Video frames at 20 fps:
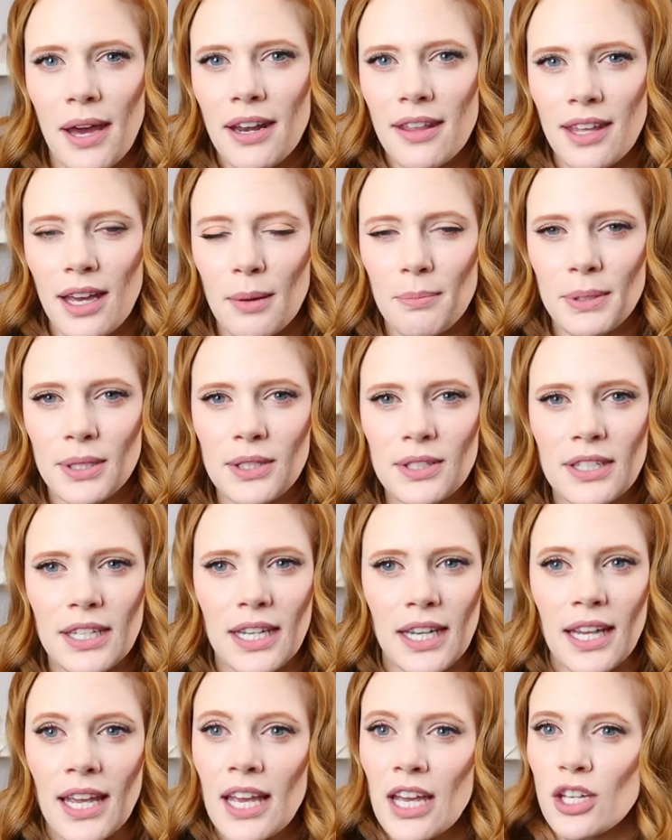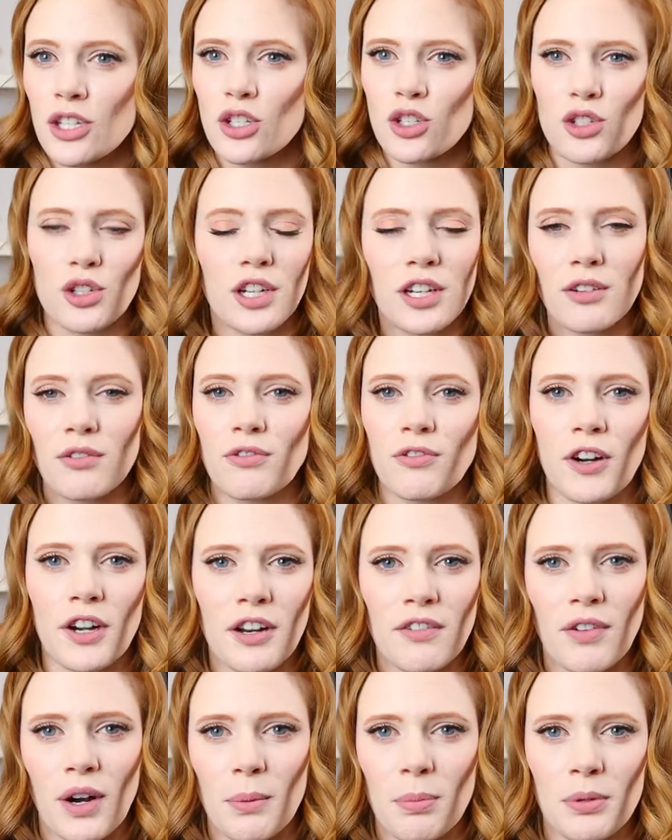out of that building, stood in
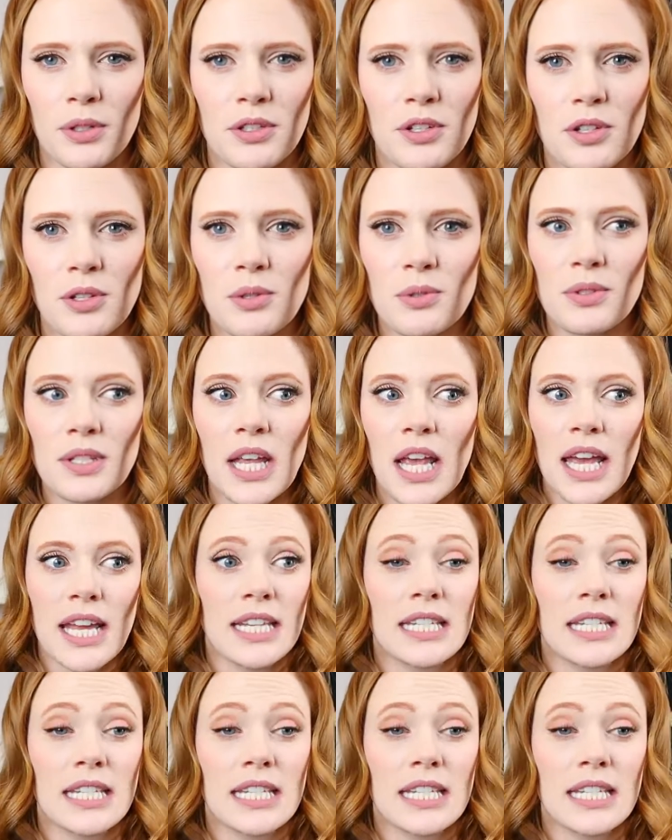front of our platoons,